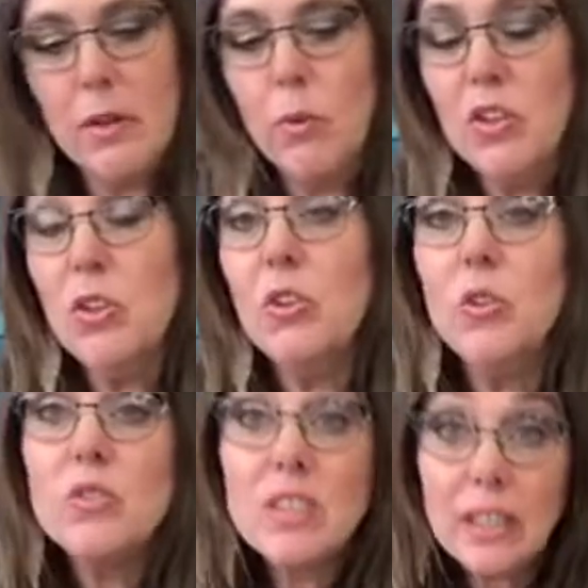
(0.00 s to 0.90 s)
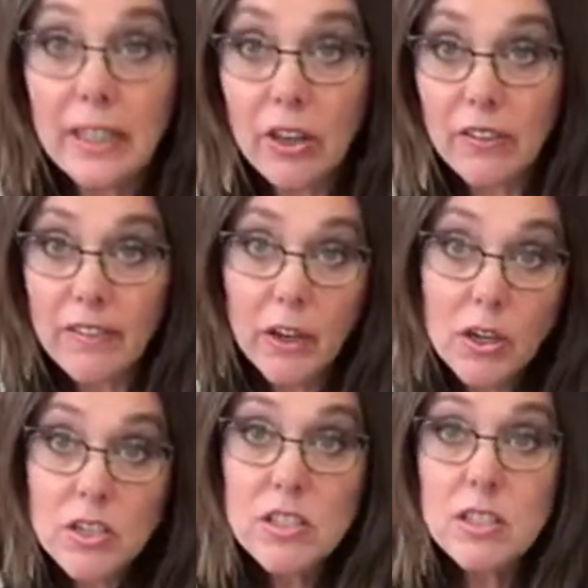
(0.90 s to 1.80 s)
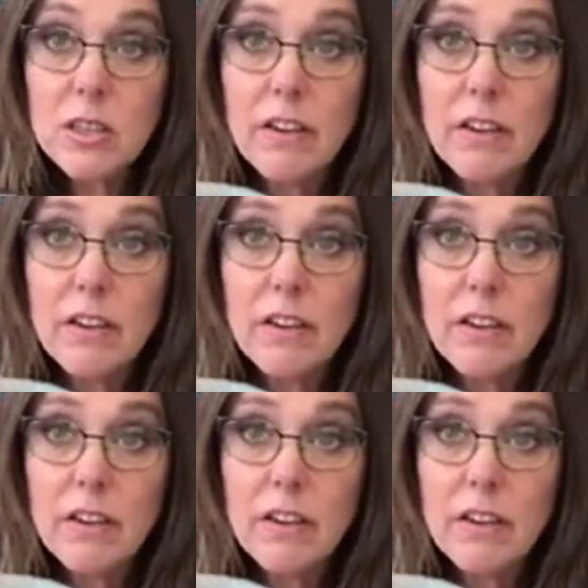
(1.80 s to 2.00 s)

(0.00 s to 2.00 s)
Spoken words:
when you use clear first